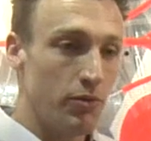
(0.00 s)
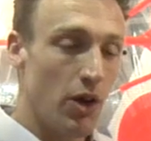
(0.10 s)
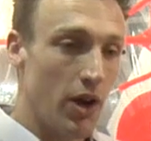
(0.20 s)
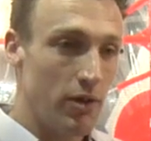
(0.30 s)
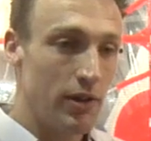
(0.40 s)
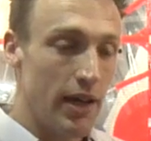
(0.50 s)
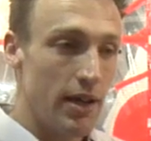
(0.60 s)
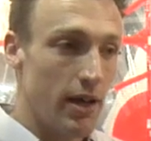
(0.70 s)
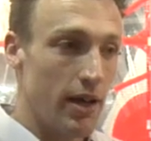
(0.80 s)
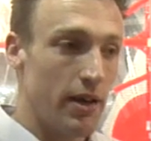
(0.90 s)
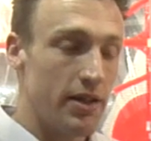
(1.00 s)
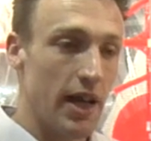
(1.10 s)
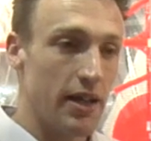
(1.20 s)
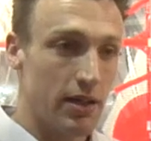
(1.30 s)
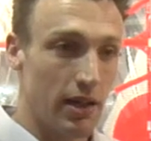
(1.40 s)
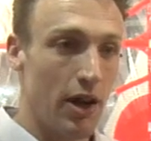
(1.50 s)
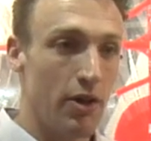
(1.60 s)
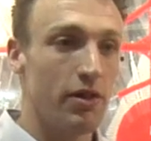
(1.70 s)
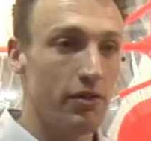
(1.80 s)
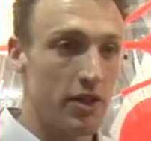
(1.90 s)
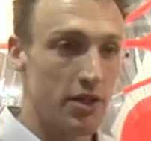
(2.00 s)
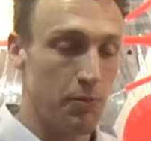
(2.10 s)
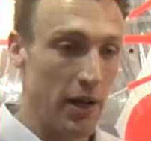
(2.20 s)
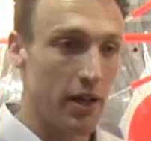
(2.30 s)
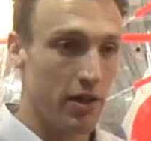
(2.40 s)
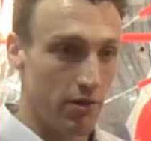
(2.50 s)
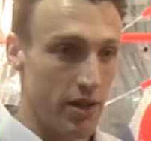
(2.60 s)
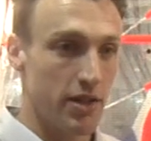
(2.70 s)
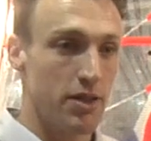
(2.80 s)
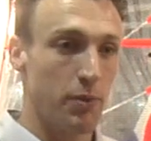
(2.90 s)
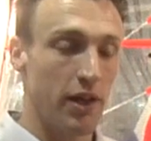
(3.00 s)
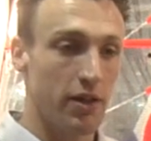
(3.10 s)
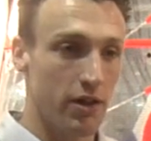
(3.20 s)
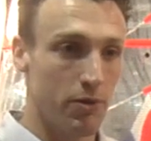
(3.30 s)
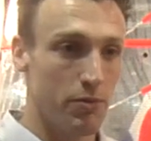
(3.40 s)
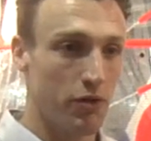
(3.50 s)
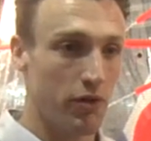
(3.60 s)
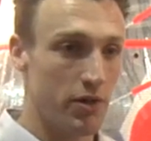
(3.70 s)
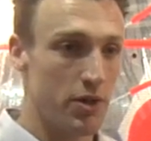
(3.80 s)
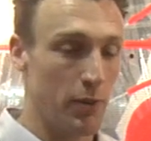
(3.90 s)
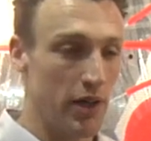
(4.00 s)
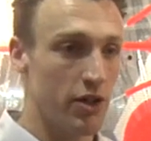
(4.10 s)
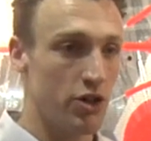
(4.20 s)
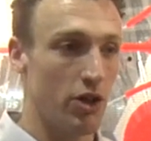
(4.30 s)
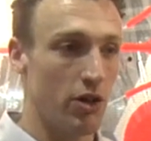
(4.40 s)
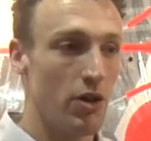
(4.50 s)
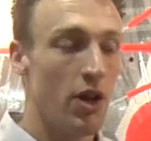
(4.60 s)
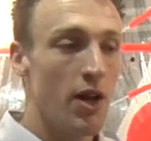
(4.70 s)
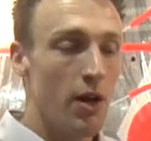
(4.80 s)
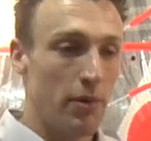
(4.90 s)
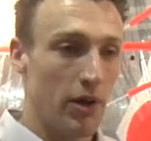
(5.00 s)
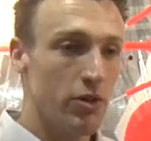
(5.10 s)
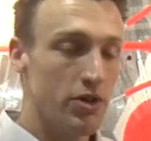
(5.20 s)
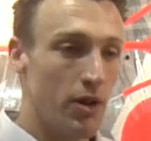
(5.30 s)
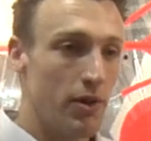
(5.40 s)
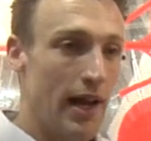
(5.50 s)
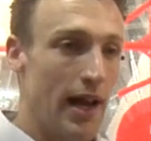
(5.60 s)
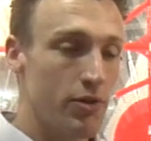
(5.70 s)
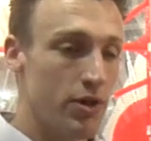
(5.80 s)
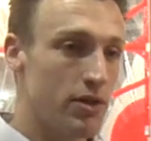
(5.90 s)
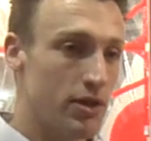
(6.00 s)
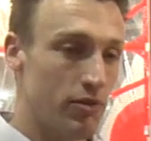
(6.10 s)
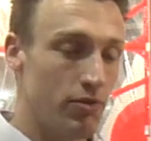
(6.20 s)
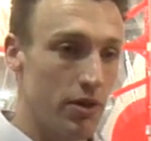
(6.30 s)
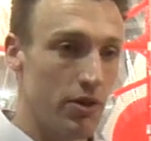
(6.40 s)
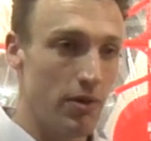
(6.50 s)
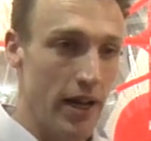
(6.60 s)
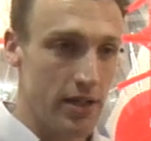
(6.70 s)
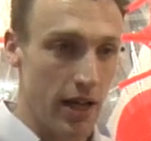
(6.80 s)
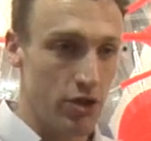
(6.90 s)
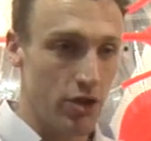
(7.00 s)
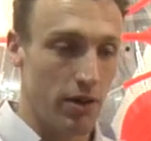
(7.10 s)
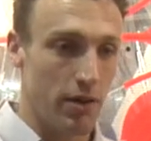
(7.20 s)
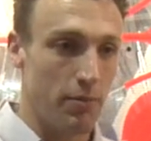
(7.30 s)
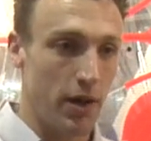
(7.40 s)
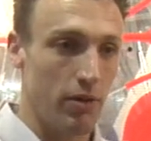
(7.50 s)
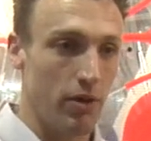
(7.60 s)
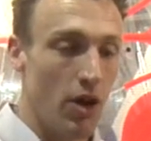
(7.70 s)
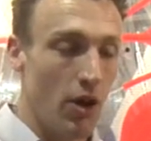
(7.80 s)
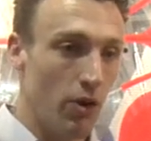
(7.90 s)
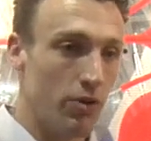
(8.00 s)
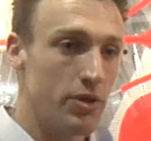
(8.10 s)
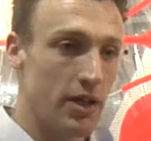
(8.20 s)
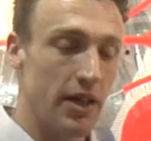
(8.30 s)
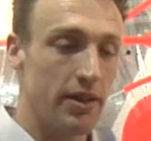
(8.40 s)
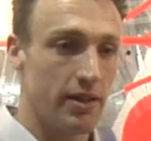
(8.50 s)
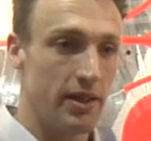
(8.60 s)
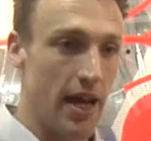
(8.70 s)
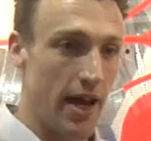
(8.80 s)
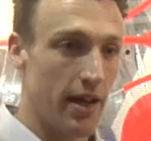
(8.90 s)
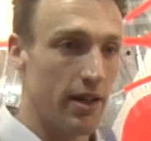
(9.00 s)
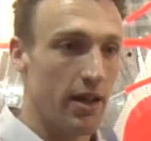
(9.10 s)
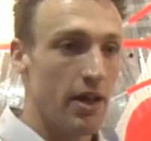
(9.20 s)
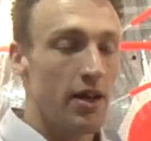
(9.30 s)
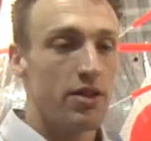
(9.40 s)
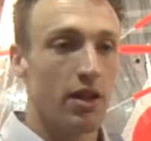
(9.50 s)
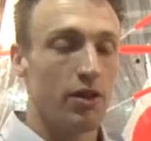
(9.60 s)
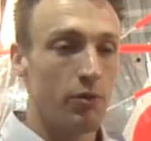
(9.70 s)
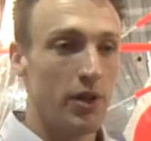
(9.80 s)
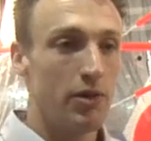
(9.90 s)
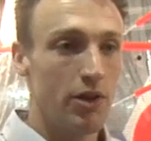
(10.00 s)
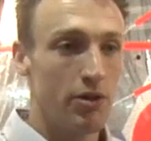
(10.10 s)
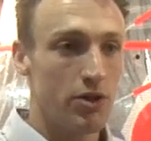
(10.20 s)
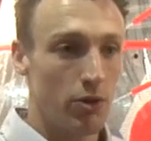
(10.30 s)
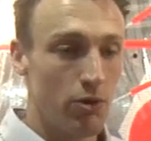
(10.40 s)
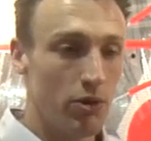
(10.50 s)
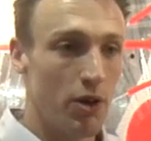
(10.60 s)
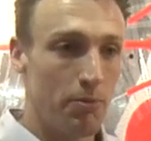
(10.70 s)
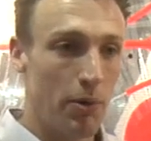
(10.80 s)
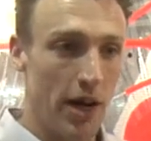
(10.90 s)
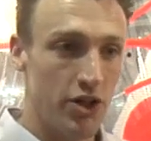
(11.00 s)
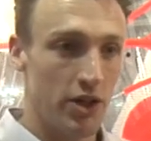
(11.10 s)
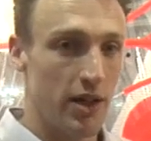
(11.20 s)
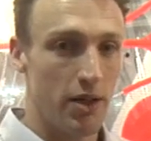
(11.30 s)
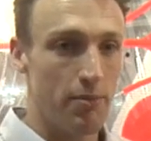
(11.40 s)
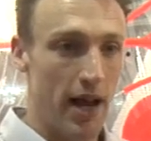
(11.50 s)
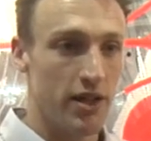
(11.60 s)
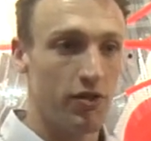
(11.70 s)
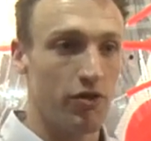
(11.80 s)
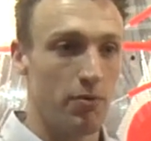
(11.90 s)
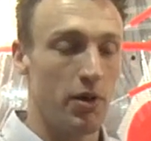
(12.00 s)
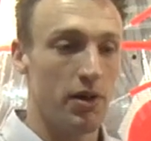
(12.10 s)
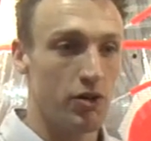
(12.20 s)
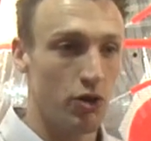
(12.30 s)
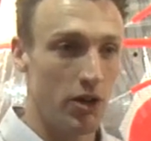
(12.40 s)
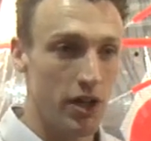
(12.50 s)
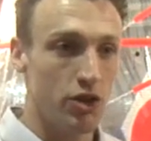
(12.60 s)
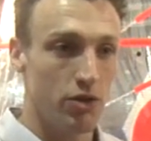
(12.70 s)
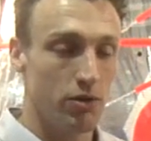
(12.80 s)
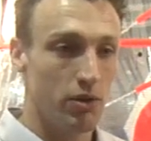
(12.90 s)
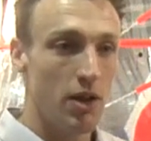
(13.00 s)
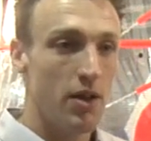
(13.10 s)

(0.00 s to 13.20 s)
not only takes the load of the spinnaker as the spinnaker comes through the spinnaker chute, but it also allows us to run the rig tension of the boat underneath the deck, so that we lose all compression in the mast from a traditional